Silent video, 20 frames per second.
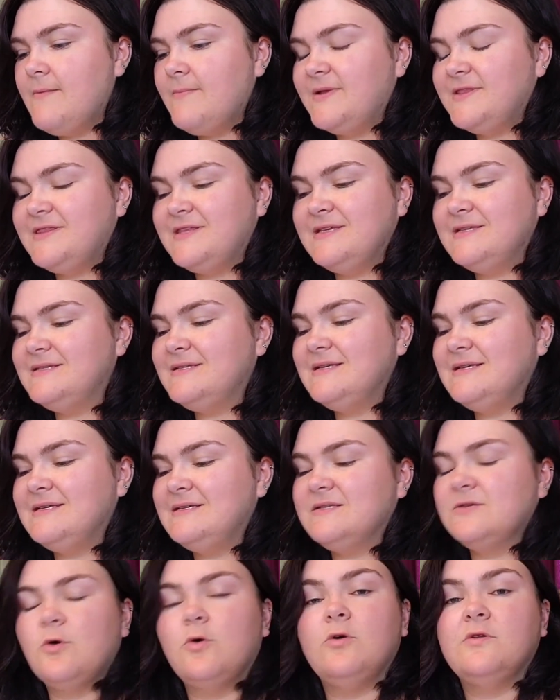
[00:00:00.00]
But this
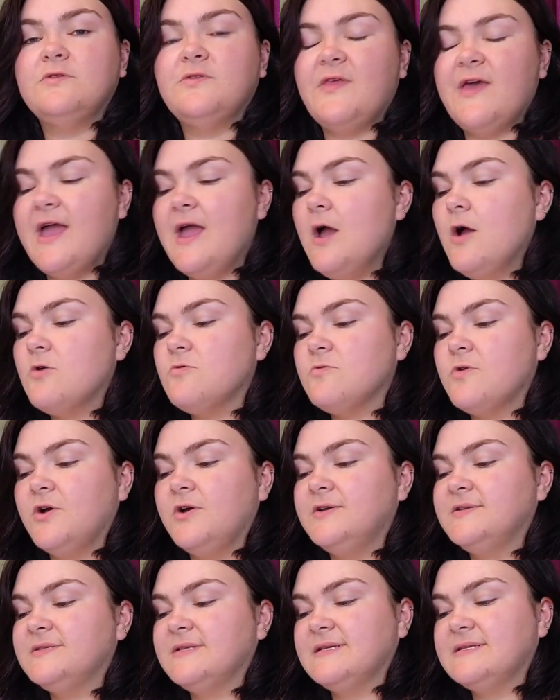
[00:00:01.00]
is called There
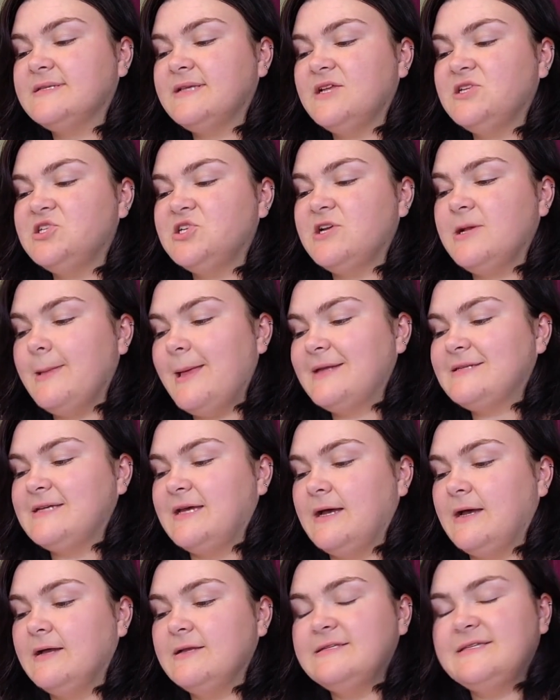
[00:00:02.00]
Arose Such a
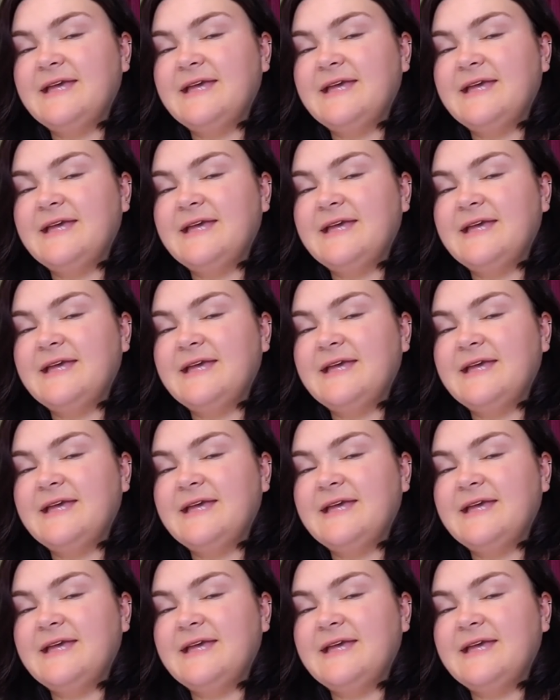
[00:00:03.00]
Clatter,